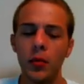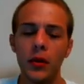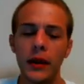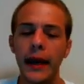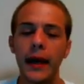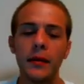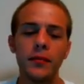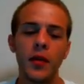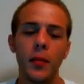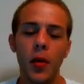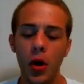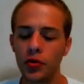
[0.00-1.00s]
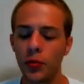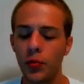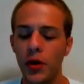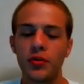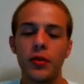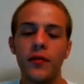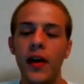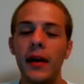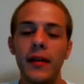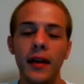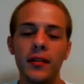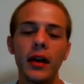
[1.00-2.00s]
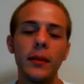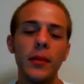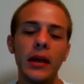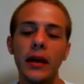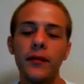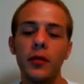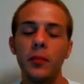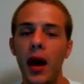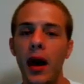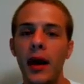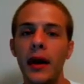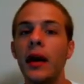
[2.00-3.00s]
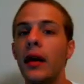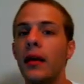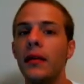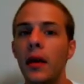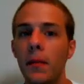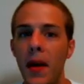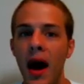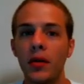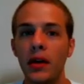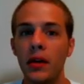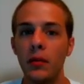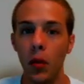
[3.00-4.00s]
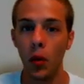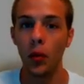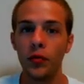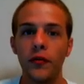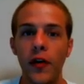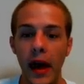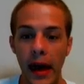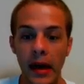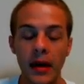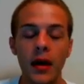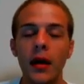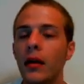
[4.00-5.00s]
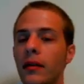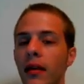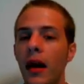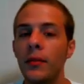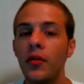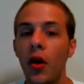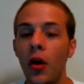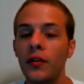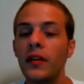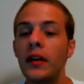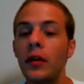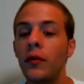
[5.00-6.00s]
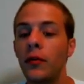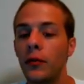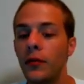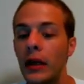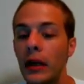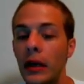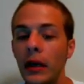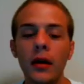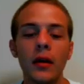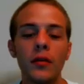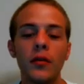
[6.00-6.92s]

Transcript: Well again, the partial pressure of A, that's going to be given by the amount in moles of A times RT over V.